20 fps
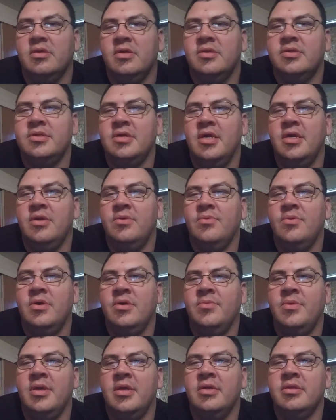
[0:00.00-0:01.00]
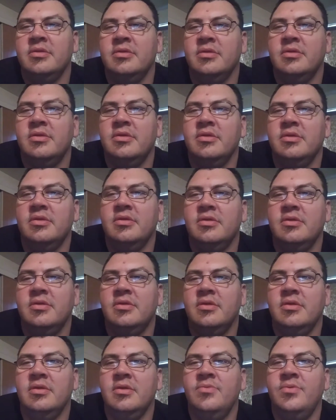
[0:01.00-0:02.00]
I tell you what, man,
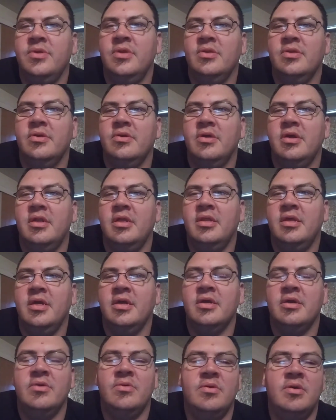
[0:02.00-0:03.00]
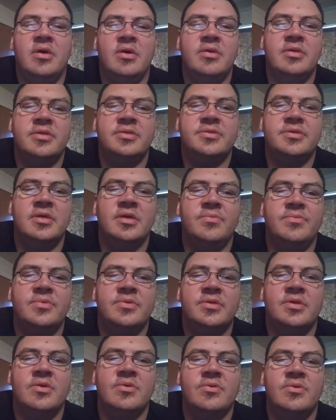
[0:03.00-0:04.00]
if you don't learn how to let go of all this stuff
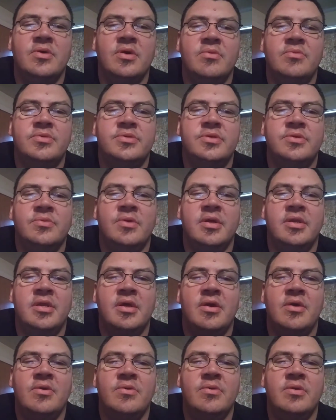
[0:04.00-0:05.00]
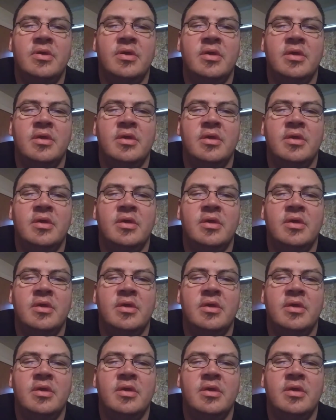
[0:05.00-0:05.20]
that's going on with you right now,